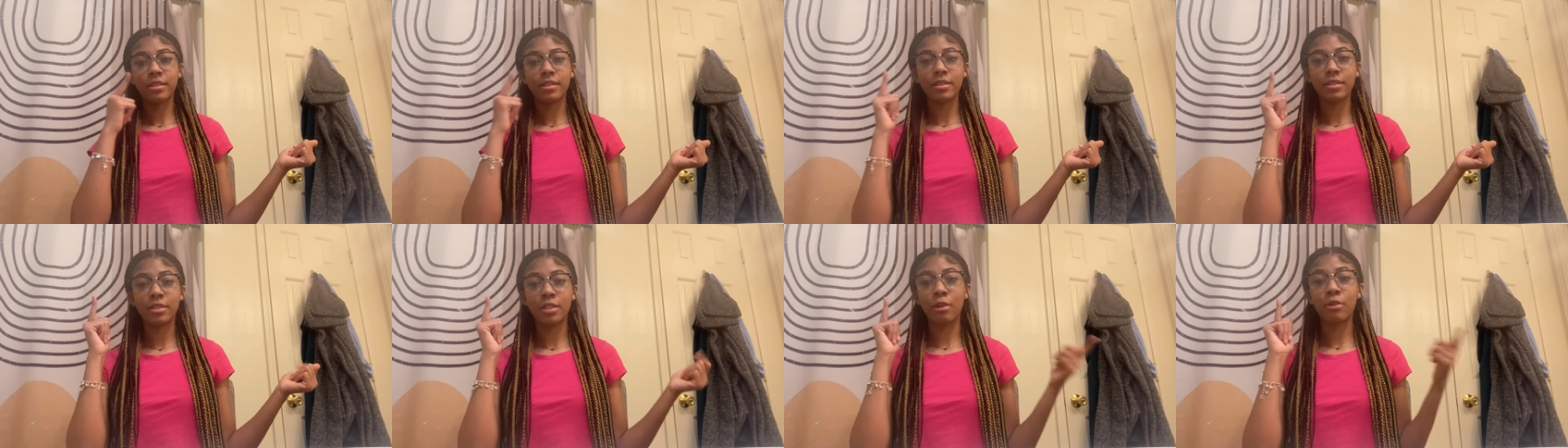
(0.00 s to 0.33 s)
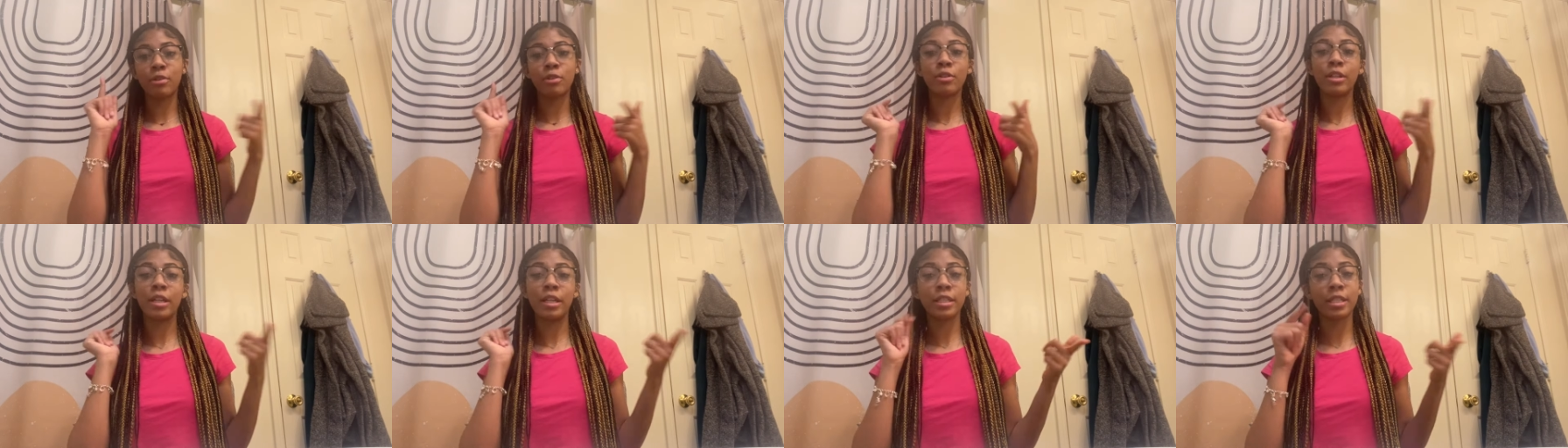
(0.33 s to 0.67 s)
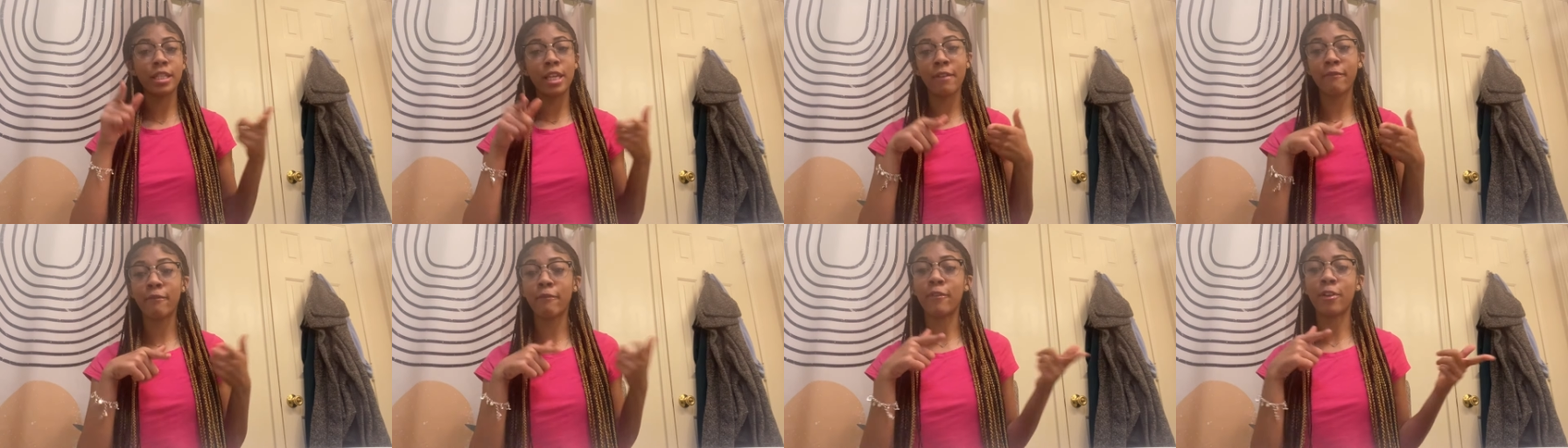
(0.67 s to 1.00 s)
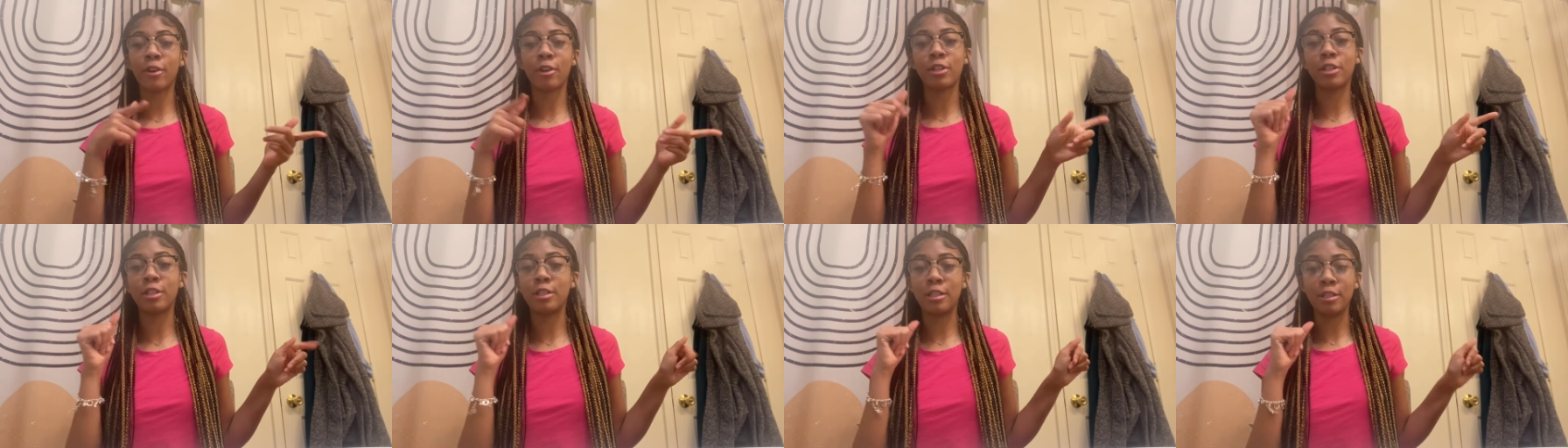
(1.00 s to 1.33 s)
So Sorry. it's giving
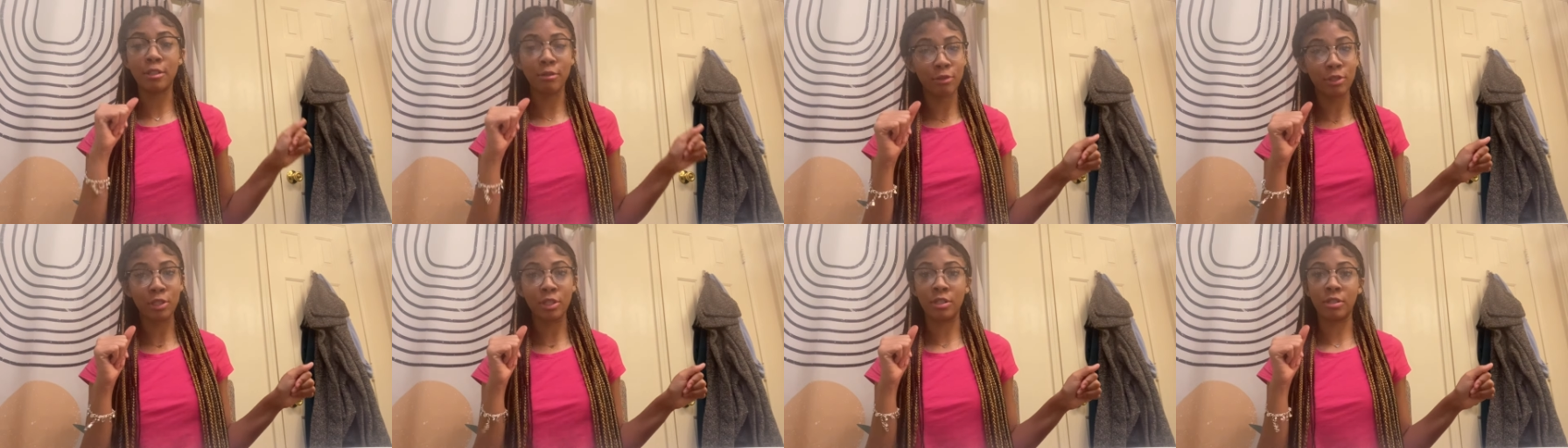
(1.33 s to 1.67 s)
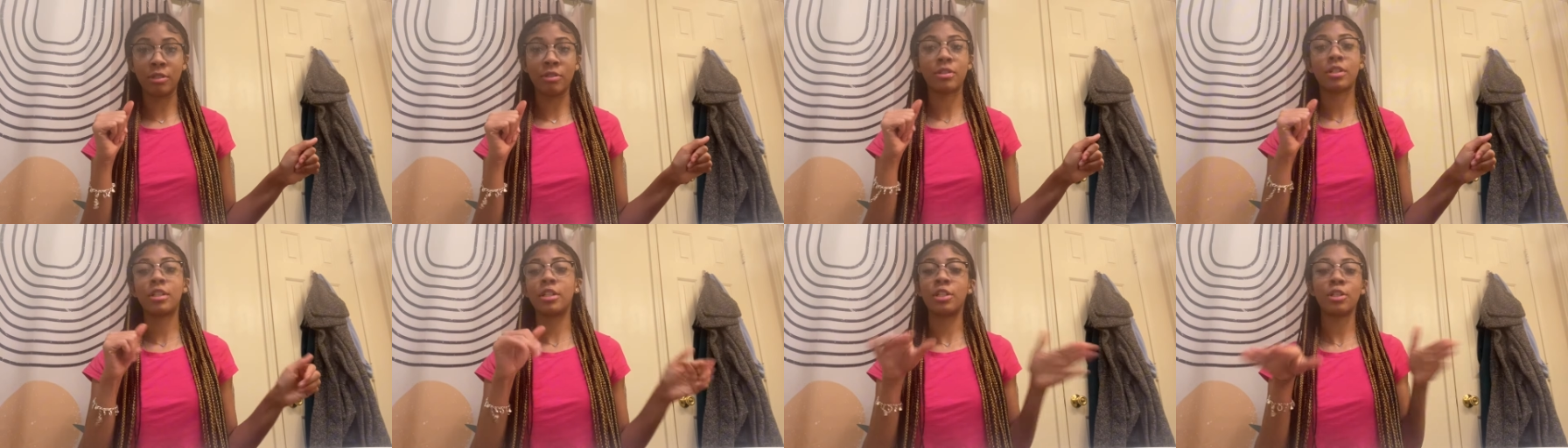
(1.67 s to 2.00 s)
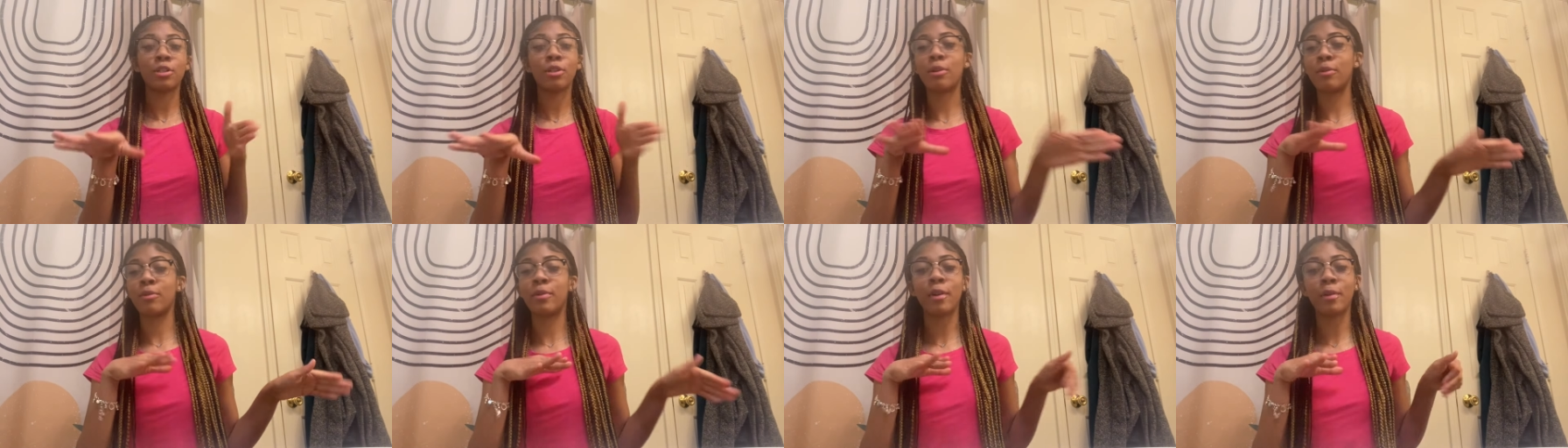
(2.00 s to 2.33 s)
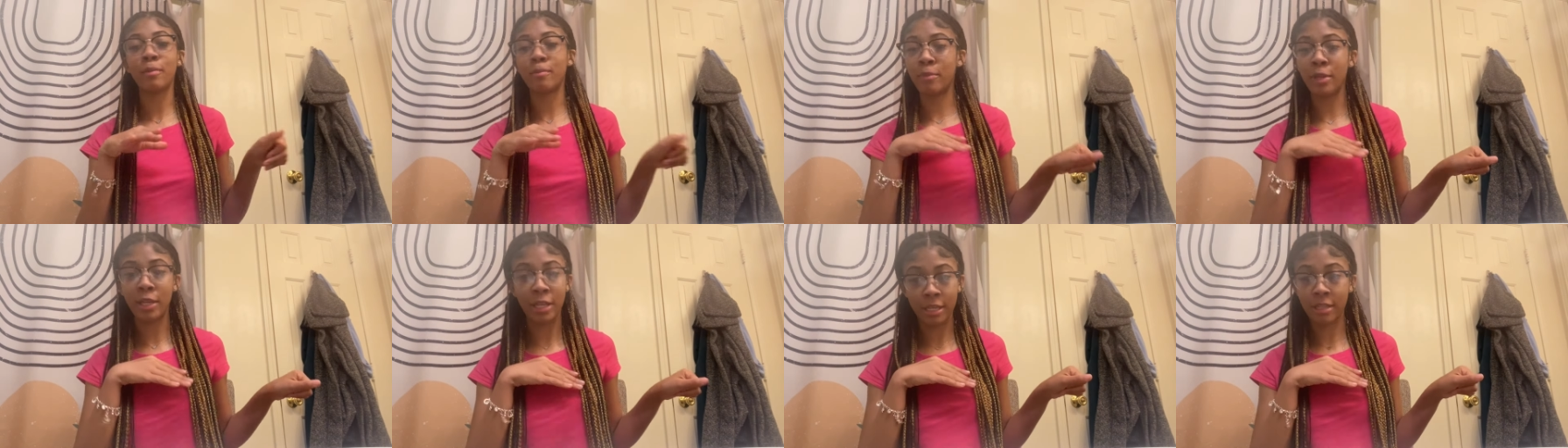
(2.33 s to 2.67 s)
very delusional because you don't
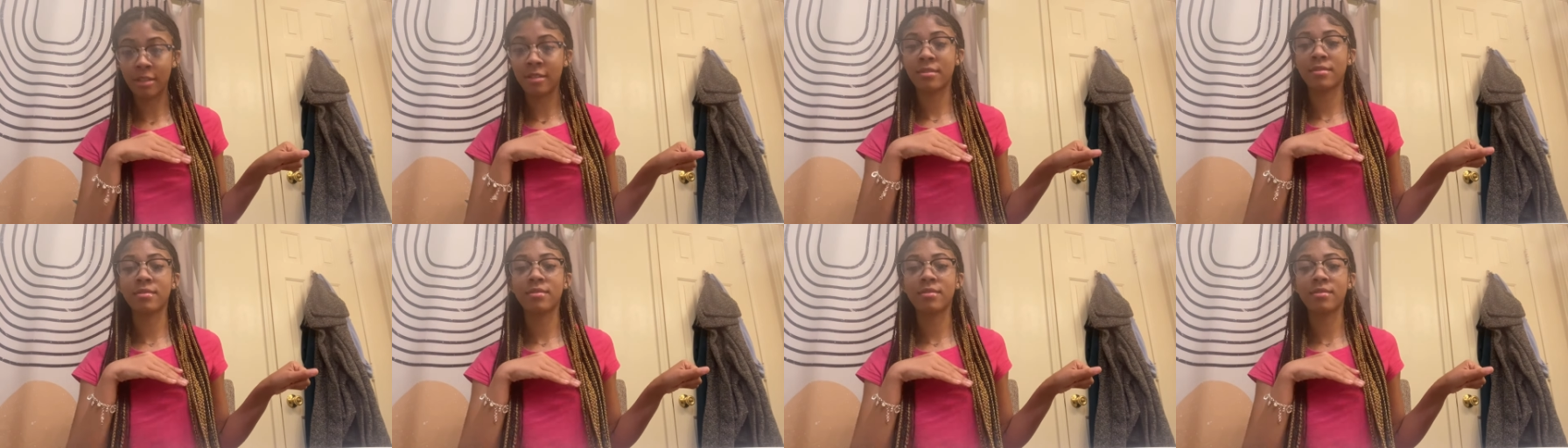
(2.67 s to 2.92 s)
know me.